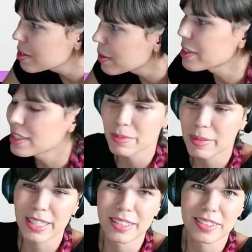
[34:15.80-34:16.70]
can see my
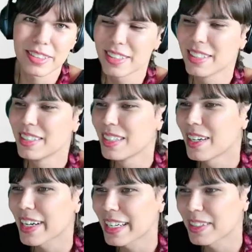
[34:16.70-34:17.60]
cursor.
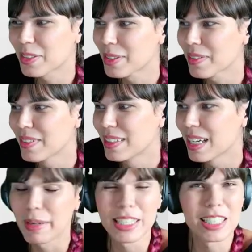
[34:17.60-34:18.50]
Okay, cool.
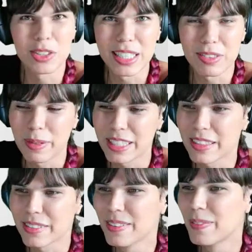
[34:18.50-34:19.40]
I'm not just doing this for
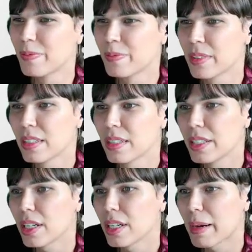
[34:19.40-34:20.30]
myself. You
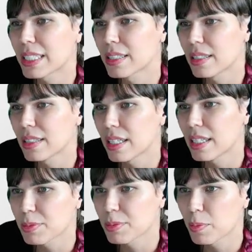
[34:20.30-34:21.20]
can imagine the
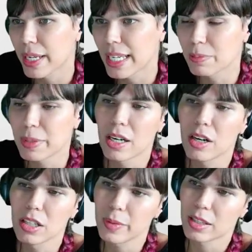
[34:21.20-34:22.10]
decimal point as being
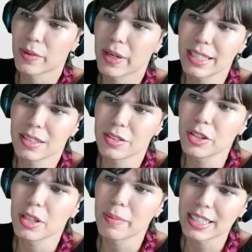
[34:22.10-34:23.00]
all the way to the right. So you
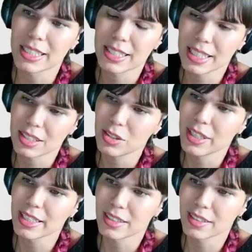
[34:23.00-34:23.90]
could imagine this as
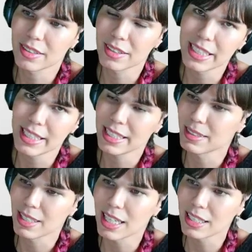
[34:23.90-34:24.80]

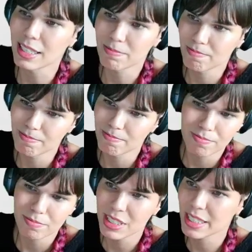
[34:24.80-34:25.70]

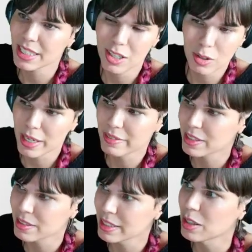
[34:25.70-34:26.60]
2013.0 or
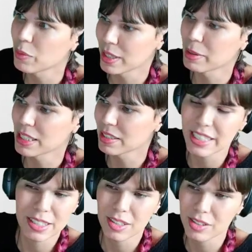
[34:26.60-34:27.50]
whatever, you know, with a bunch of
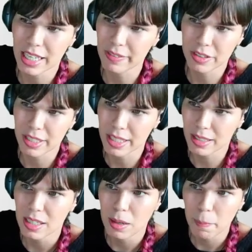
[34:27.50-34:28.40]
zeros after it.
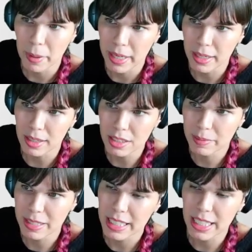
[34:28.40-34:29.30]
But
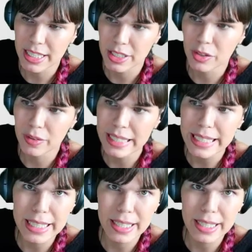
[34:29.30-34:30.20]
ultimately, like, you don't
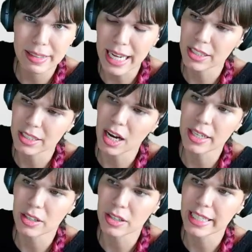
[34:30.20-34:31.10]
need that dot
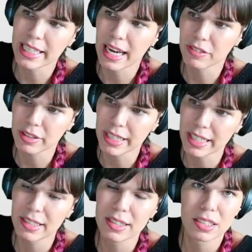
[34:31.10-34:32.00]
or anything after it
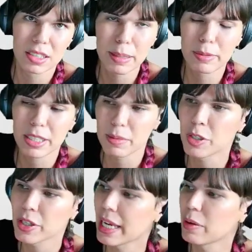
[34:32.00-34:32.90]
to be able to
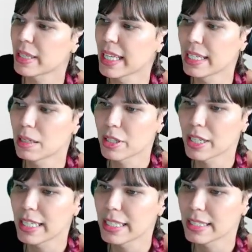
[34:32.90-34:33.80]
communicate what that number
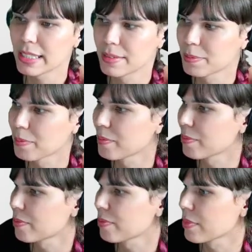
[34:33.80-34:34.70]
is.
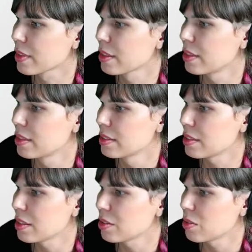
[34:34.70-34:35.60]

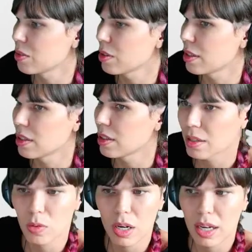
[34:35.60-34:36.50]
So
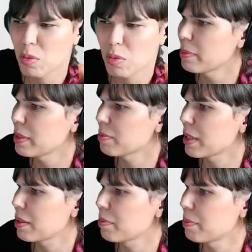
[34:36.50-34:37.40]
what do you mean
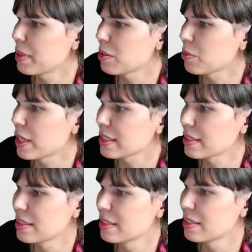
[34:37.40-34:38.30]
by
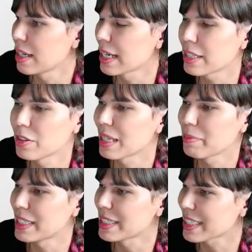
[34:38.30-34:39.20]
pennywise? I don't know what that
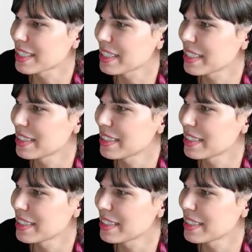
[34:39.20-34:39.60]
means actually.